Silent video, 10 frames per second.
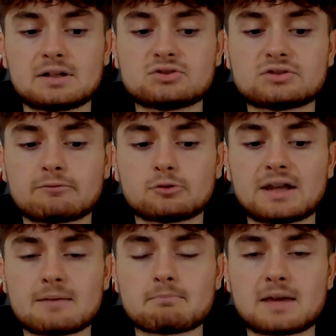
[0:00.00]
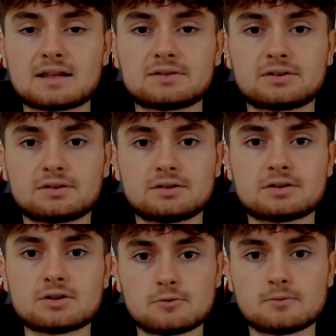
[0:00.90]
And in general, that makes
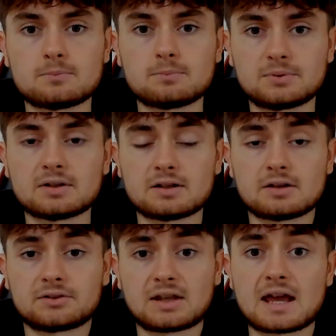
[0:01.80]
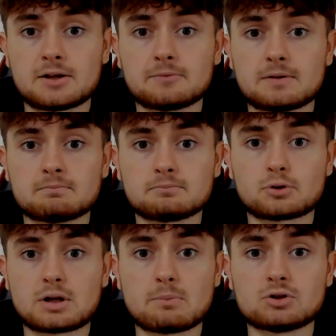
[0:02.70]
you scared of him,
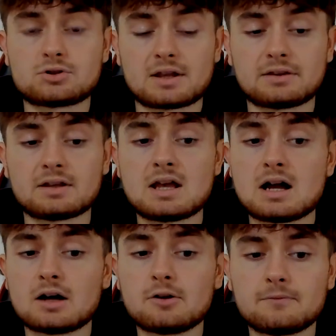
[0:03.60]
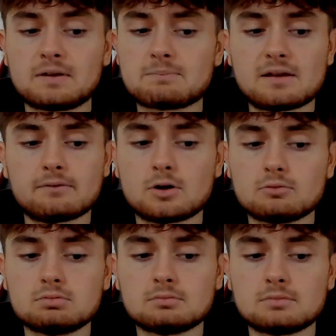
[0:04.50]
pretty much. And I don't think
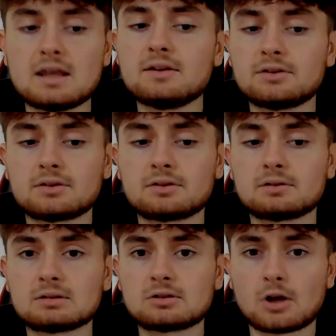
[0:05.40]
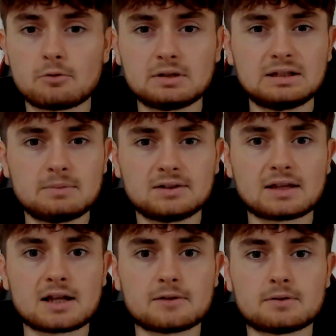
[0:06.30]
Bivol is going to be
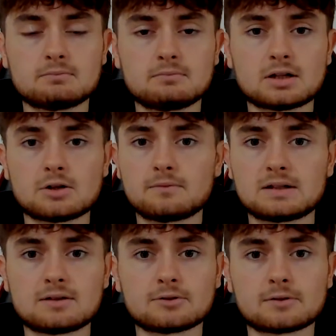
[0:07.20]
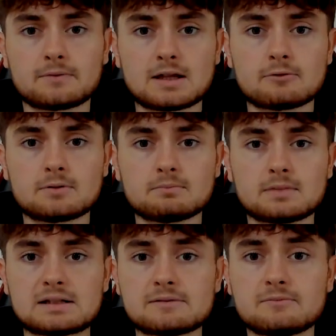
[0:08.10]
scared of him. I don't think he's going to fear him.
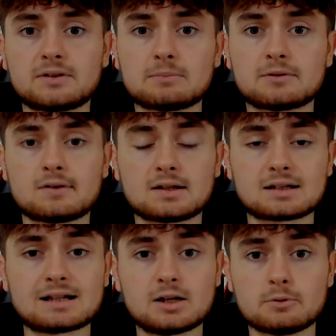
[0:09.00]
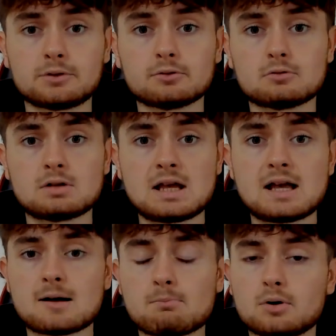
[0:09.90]
He didn't seem to fear Canelo at all
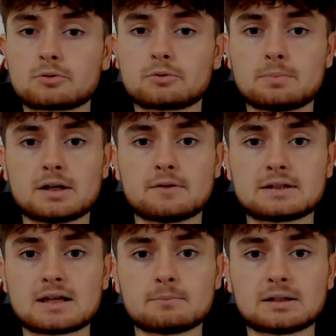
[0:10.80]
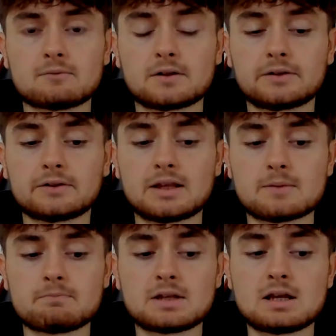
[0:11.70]
and boxed with a perfect game plan versus
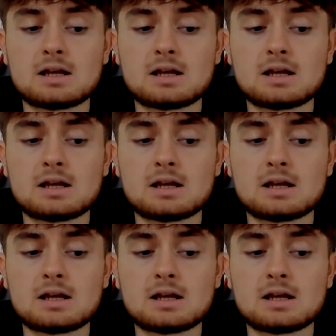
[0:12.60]
him.